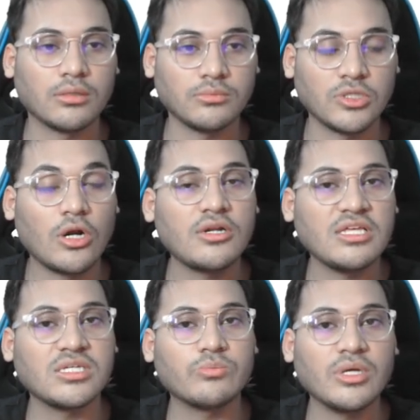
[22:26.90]
not
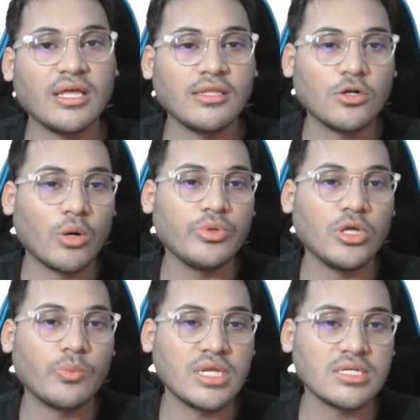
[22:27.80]
reachable, and the copy
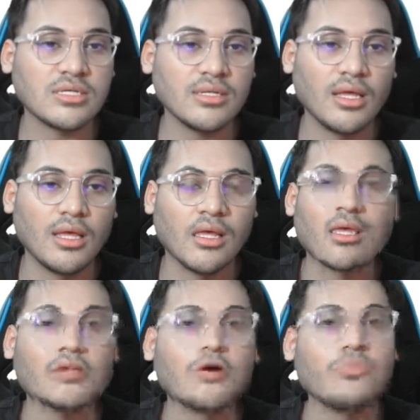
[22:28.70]
operation
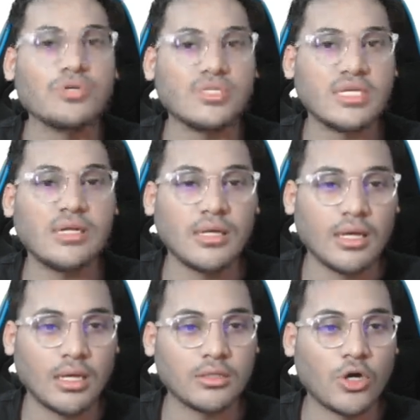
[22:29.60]
cannot proceed
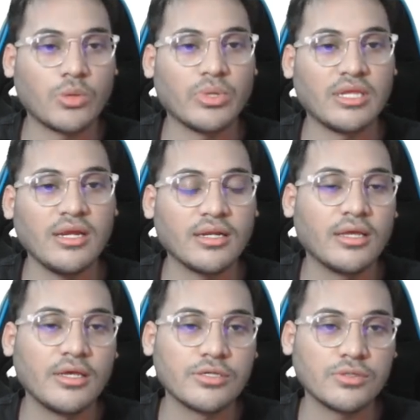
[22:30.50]
normally, right?
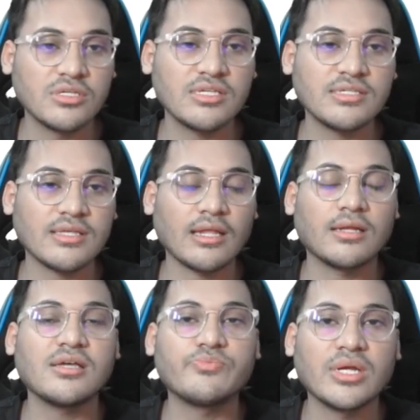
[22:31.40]
So this is an
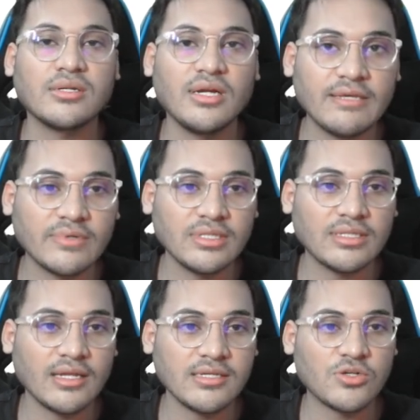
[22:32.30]
unexpected event
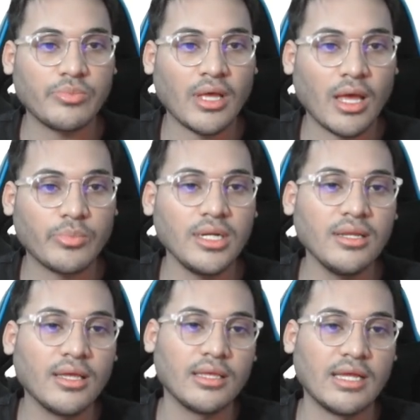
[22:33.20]
that has happened.
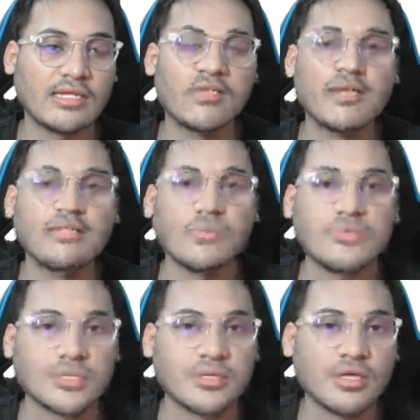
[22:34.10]
It's an
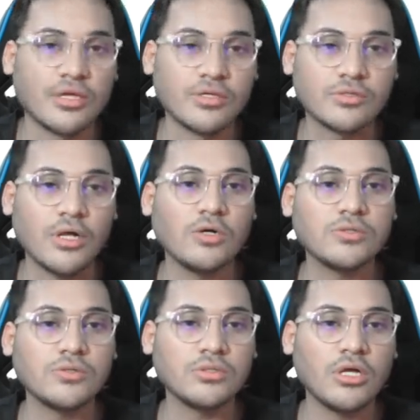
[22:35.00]
exception. So how
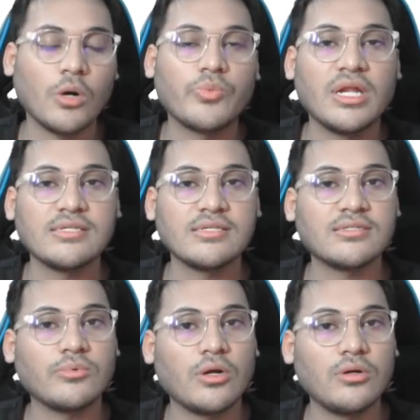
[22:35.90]
should the operating
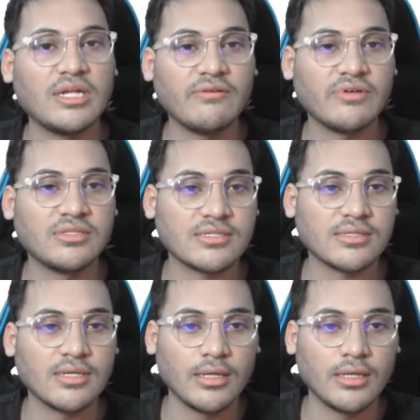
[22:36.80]
system now deal with this?